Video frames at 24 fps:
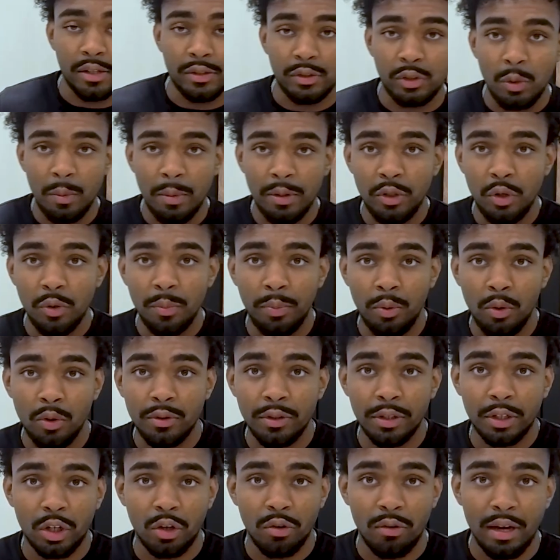Assuming you pulled
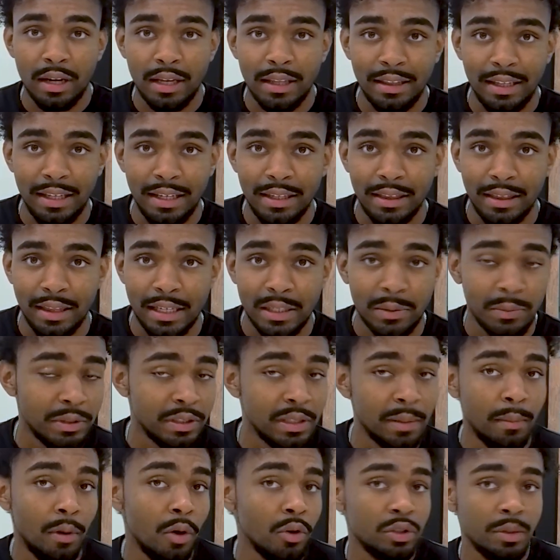the correct lead list was
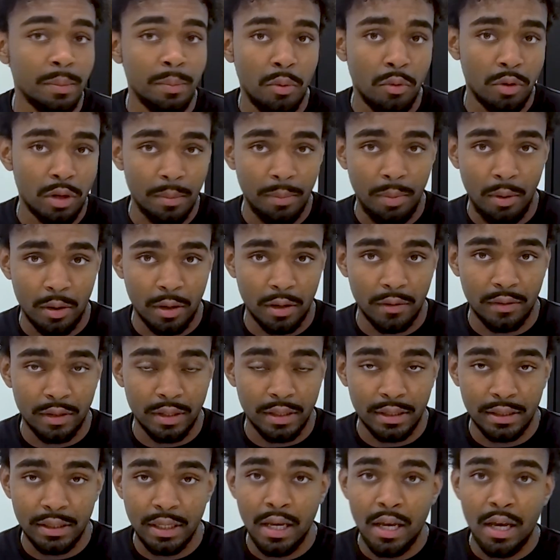the most important part of
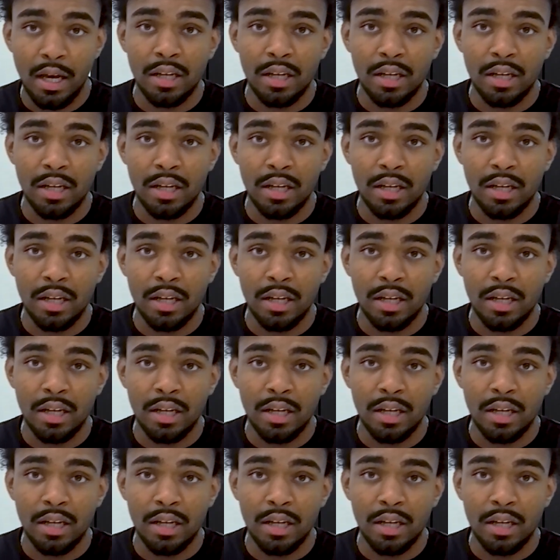this.